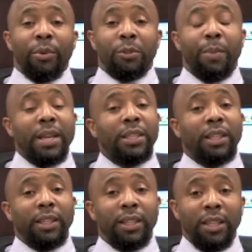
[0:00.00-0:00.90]
which
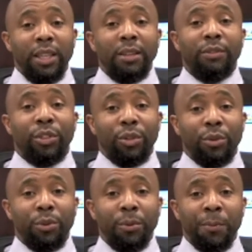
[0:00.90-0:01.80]
basically leaves
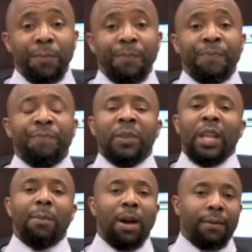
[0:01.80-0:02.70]
you
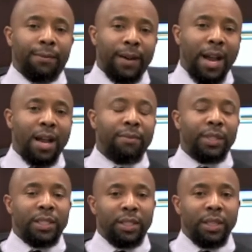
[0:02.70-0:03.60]
about 5
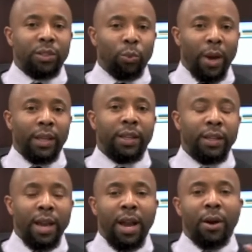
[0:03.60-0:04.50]
or 6
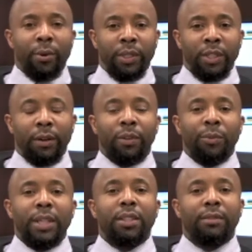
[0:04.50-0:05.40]
waking hours of the
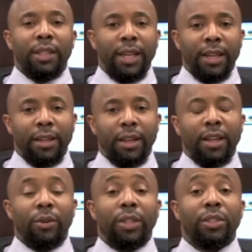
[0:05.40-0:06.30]
rest of the day
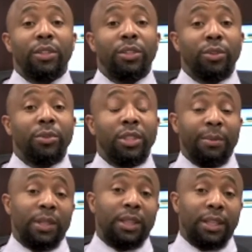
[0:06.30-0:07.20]
in order to do
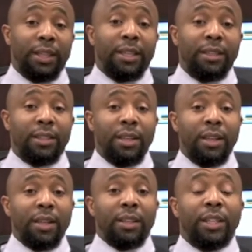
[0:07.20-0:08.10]
some of the things
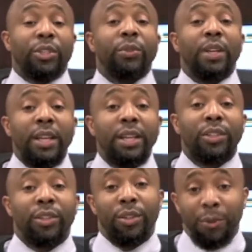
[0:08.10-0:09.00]
that you need
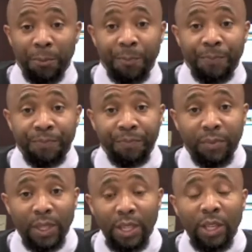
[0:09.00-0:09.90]
to do.
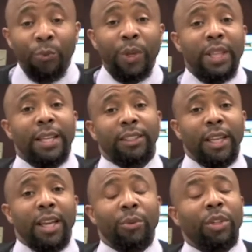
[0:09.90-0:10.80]
With that
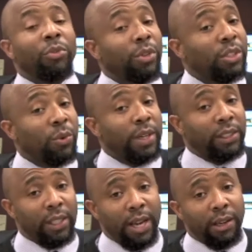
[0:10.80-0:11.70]
said, I want to throw this
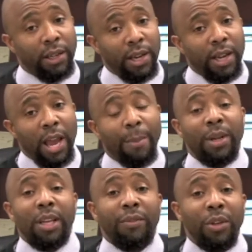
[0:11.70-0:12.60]
question out. How
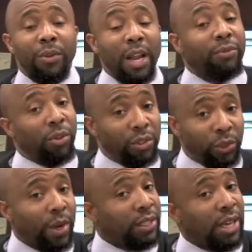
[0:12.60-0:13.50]
many of you, and I've thrown
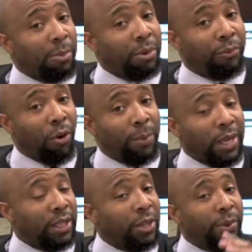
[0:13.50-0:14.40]
this question out before, but
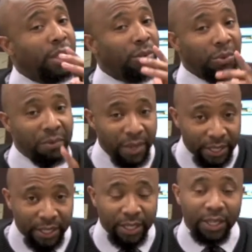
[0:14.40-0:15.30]
I think we need to revisit